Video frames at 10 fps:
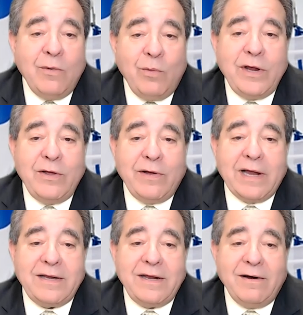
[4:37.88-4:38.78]
where you
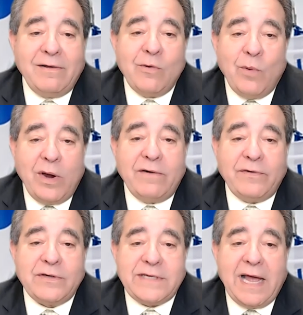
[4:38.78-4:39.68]
get to hear the
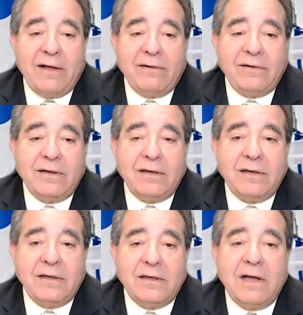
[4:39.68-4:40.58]
wonderful sound
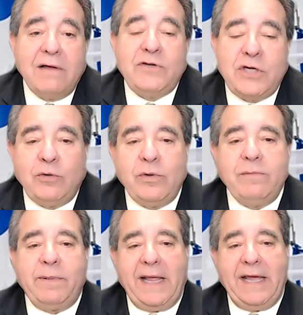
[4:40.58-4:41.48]
of
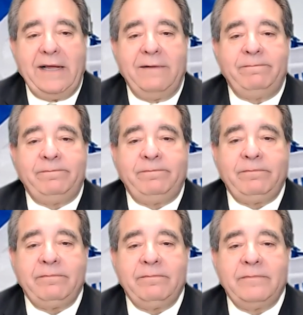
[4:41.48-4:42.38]
children playing.
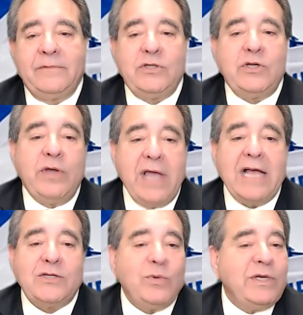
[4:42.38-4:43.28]
So
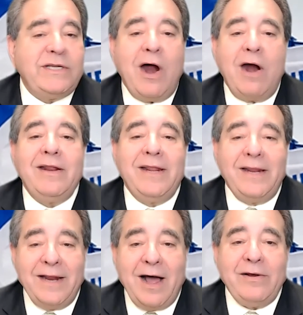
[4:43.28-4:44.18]
yes, we started
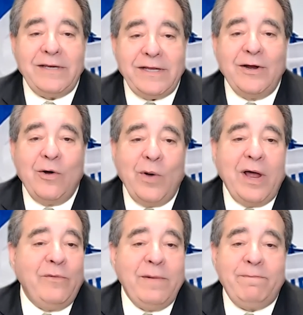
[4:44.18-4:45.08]
in
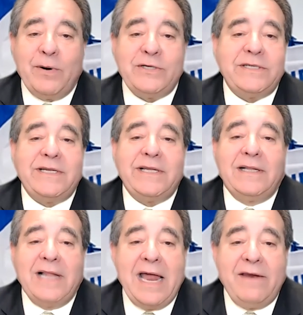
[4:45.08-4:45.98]
1901 repurchasing the
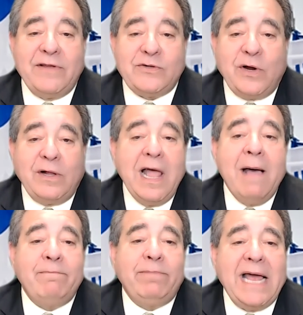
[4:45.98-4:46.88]
land of Israel,
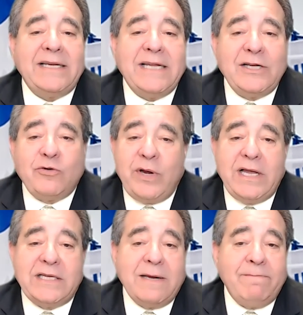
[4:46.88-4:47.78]
planting
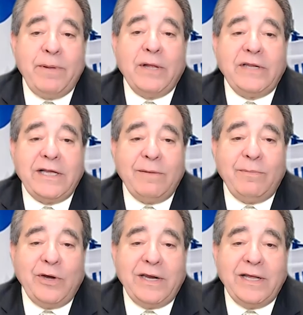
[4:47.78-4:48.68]
trees and building
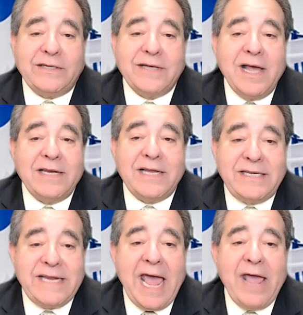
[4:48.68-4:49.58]
communities.
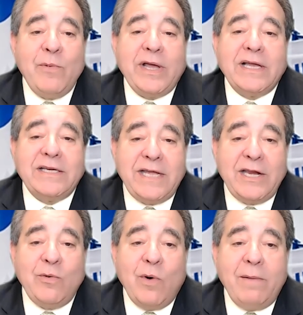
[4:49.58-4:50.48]
Today, we
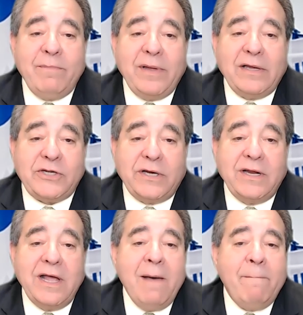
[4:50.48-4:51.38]
continue our
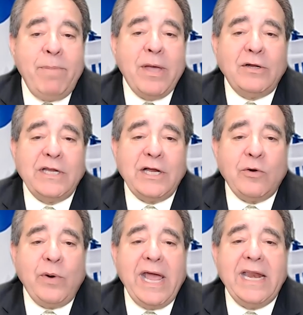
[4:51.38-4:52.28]
mission, building,
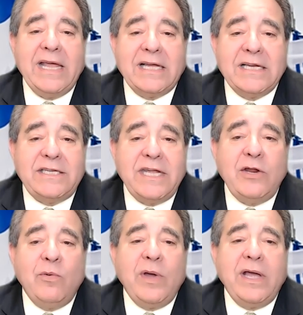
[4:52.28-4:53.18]
creating,
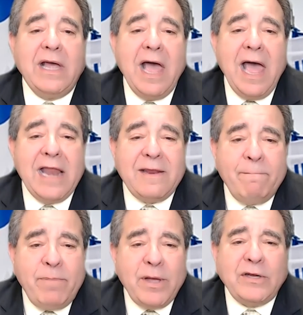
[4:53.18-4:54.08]
continuing to
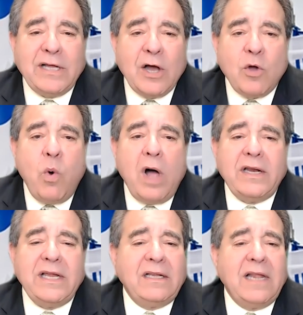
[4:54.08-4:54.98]
building a
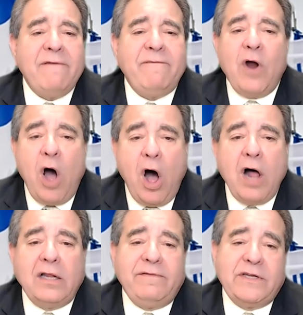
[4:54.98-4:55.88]
quality of life for
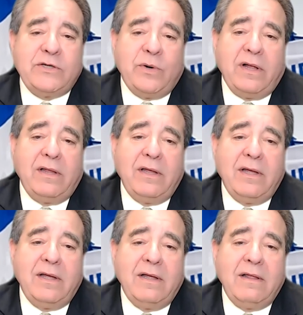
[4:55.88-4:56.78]
all of Israel.
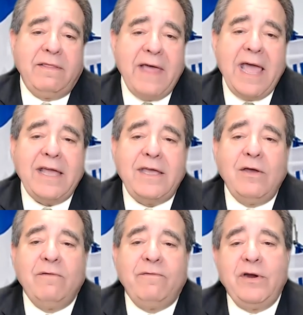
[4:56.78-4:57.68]
Thank
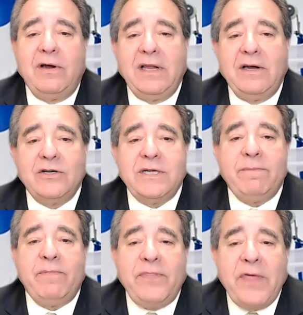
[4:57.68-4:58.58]
you for your
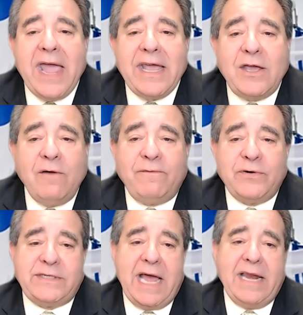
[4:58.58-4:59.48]
leadership. Thank you for
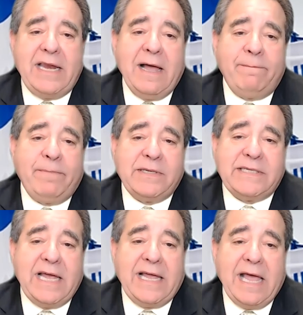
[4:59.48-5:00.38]
standing up and
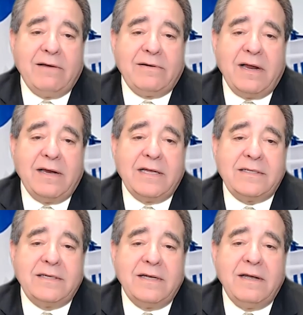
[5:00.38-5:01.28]
saying count on
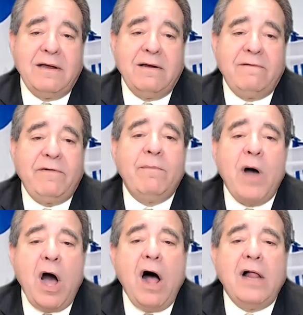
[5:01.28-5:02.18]
us.
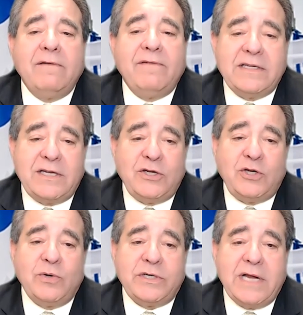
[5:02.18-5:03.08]
From all of us at
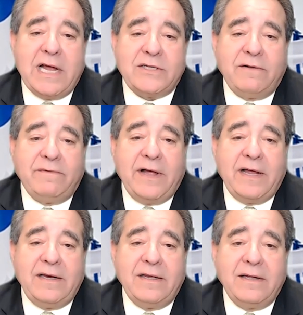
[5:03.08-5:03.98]
Jewish National
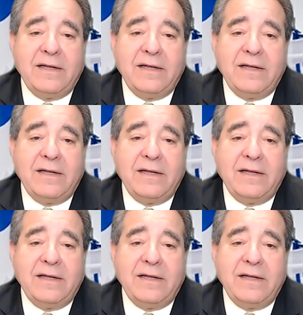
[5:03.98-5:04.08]
Fund,